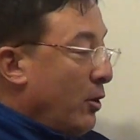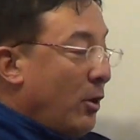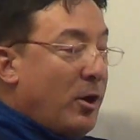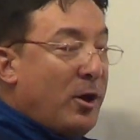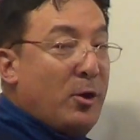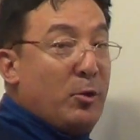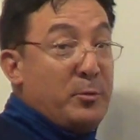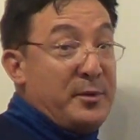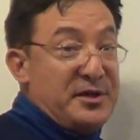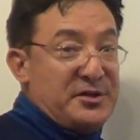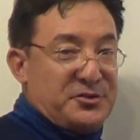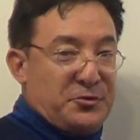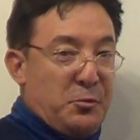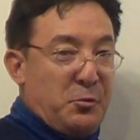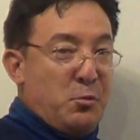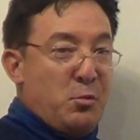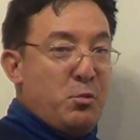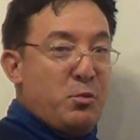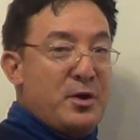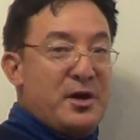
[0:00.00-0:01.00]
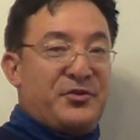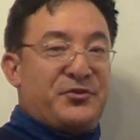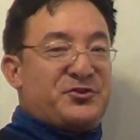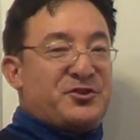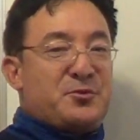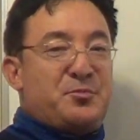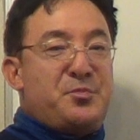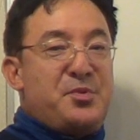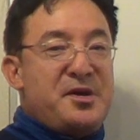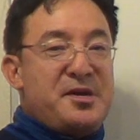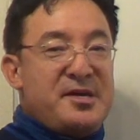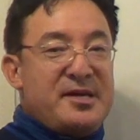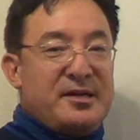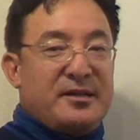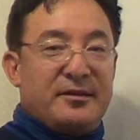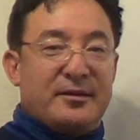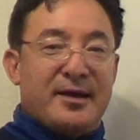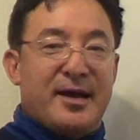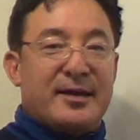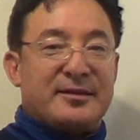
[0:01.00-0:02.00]
always with
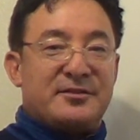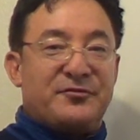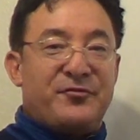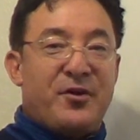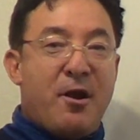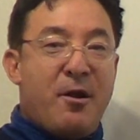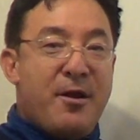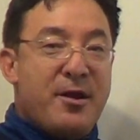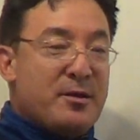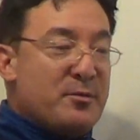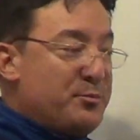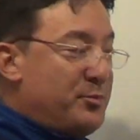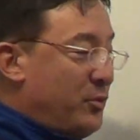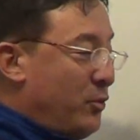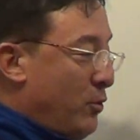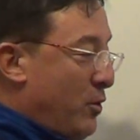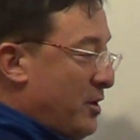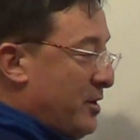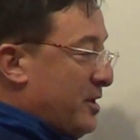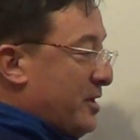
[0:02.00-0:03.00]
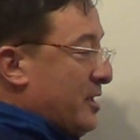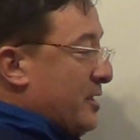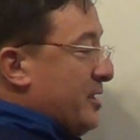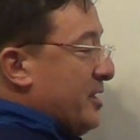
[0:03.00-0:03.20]
speed. That's very important.